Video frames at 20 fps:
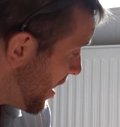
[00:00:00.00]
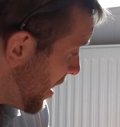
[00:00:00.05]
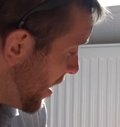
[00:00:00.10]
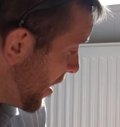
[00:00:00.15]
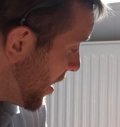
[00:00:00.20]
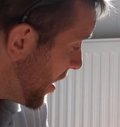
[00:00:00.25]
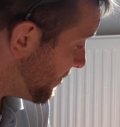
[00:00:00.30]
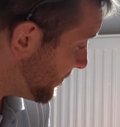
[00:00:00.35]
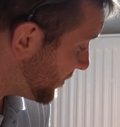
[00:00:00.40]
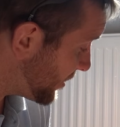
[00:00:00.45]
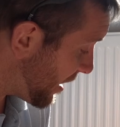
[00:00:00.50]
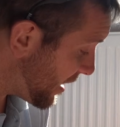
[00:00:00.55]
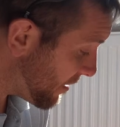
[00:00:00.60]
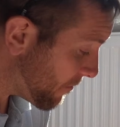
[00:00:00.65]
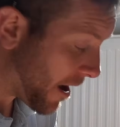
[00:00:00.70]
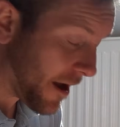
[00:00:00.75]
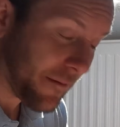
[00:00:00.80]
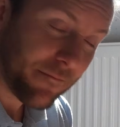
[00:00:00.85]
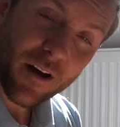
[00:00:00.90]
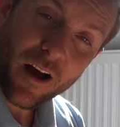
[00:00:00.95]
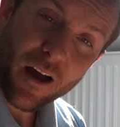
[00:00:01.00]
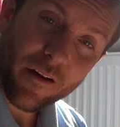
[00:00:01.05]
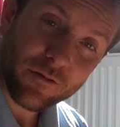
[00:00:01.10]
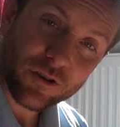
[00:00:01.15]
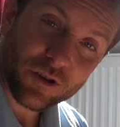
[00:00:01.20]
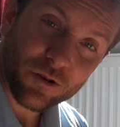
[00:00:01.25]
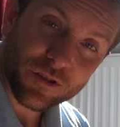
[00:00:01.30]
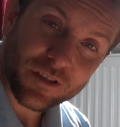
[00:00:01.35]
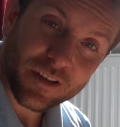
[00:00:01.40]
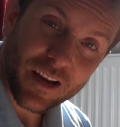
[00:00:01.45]
Um, so anyway, I hope you
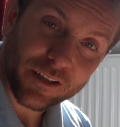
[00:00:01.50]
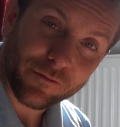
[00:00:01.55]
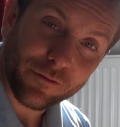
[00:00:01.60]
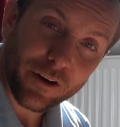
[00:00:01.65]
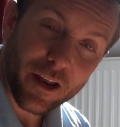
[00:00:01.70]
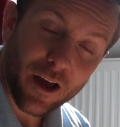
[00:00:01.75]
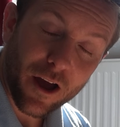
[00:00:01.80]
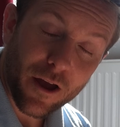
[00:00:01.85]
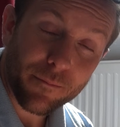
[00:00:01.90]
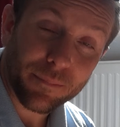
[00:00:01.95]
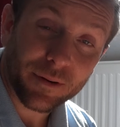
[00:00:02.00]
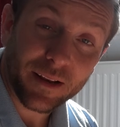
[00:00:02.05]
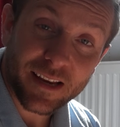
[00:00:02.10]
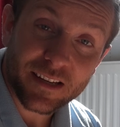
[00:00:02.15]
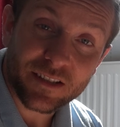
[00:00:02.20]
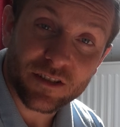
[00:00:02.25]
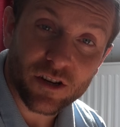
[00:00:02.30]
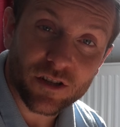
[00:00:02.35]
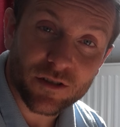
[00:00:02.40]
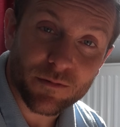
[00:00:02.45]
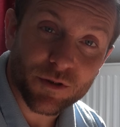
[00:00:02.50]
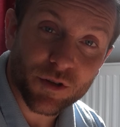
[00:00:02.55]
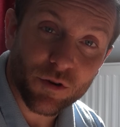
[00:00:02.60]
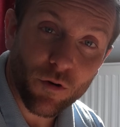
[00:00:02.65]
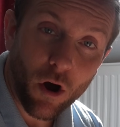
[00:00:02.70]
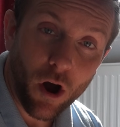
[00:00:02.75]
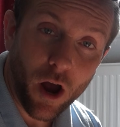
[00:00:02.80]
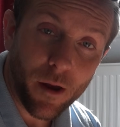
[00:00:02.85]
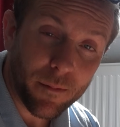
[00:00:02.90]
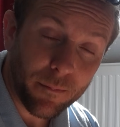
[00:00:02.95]
enjoyed today's video. Please do
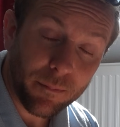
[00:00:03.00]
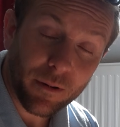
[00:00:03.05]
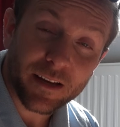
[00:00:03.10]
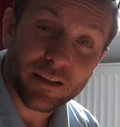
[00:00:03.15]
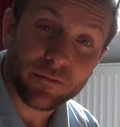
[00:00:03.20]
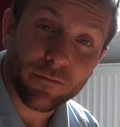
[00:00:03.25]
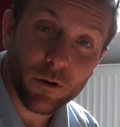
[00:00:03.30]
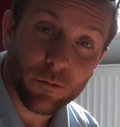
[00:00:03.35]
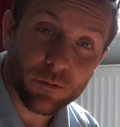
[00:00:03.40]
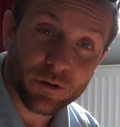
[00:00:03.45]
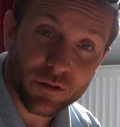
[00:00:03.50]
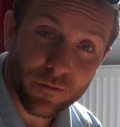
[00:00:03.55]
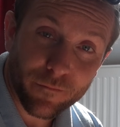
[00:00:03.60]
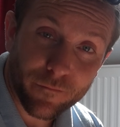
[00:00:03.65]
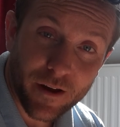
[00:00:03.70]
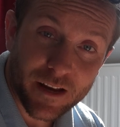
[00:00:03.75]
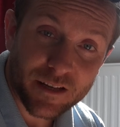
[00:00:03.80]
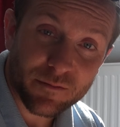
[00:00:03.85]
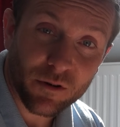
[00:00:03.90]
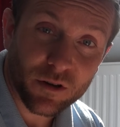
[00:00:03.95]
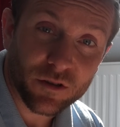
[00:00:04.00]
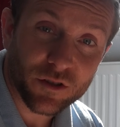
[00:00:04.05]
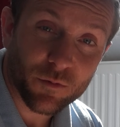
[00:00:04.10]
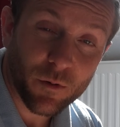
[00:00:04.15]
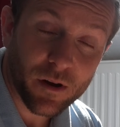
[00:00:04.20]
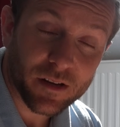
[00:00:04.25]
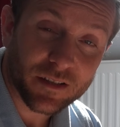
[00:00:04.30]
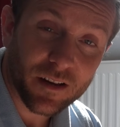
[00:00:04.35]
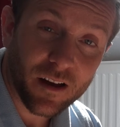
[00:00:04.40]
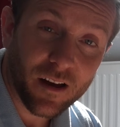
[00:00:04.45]
subscribe. Please follow us on Facebook and
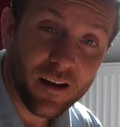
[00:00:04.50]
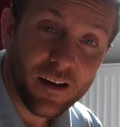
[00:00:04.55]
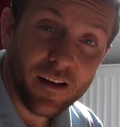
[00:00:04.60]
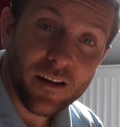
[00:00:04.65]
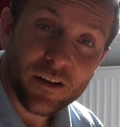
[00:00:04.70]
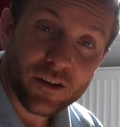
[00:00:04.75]
Twitter.